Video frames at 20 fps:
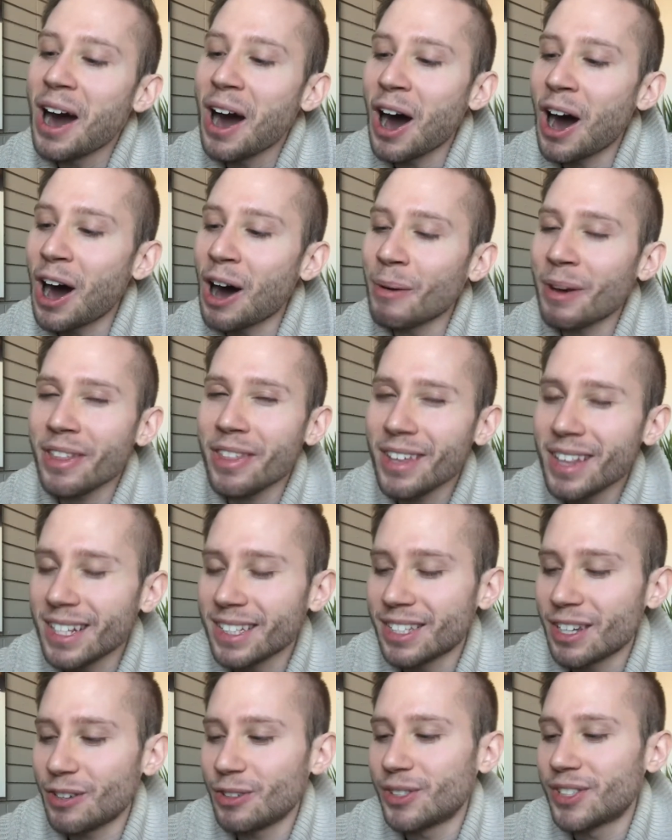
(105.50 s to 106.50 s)
I think
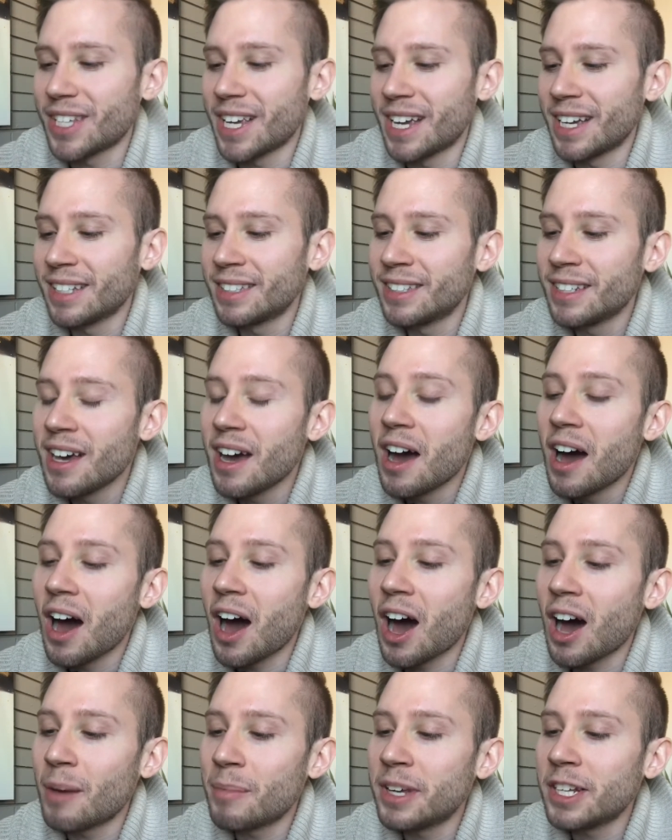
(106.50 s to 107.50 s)
that's how you say it.
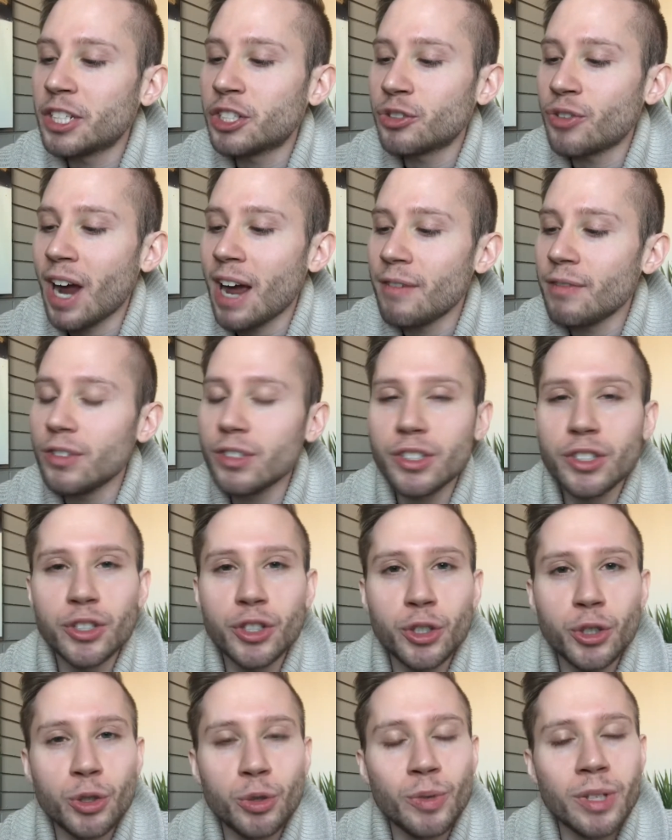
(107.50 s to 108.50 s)
He travels
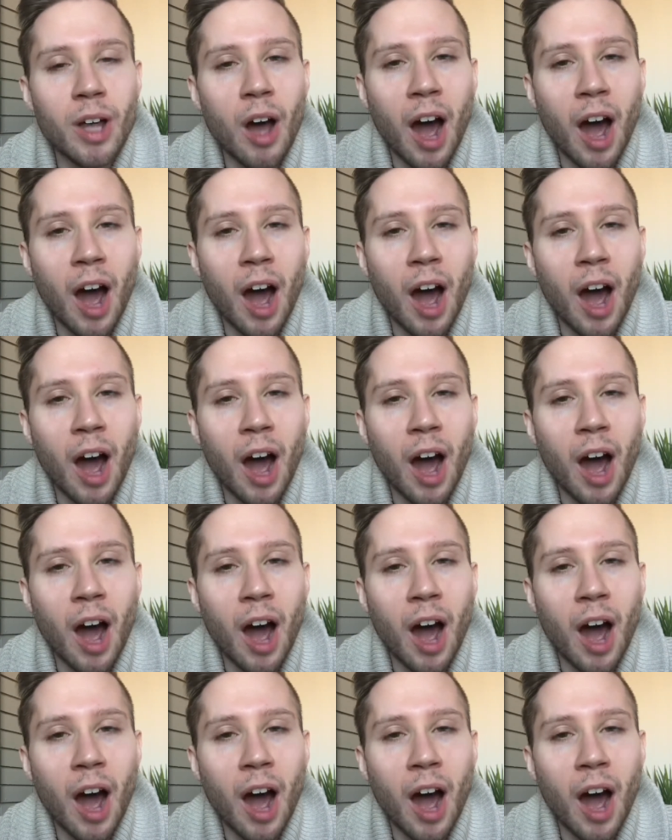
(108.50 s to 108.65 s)
to an